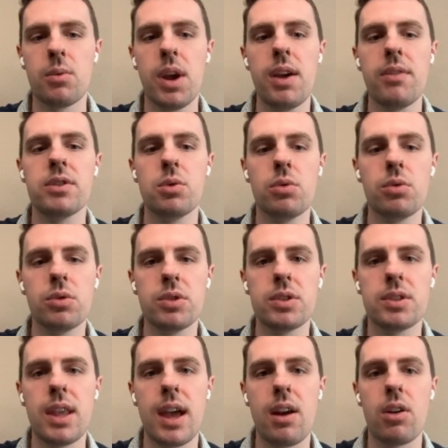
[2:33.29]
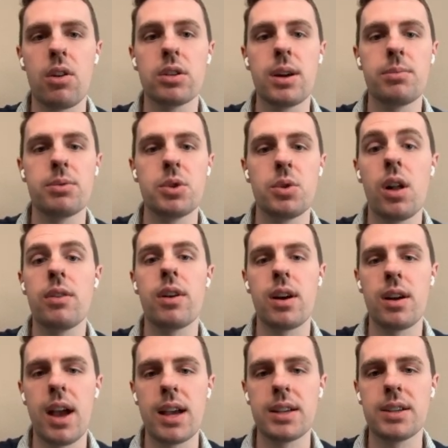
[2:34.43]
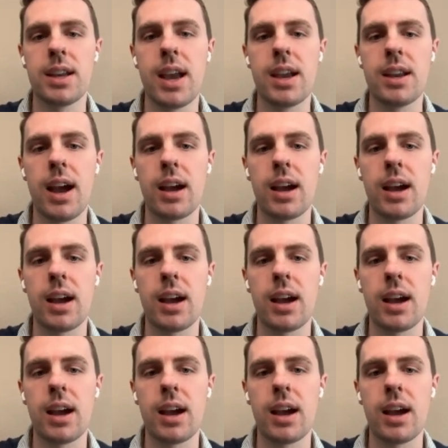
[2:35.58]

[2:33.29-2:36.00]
We have tools that are hooked up to all of our SDK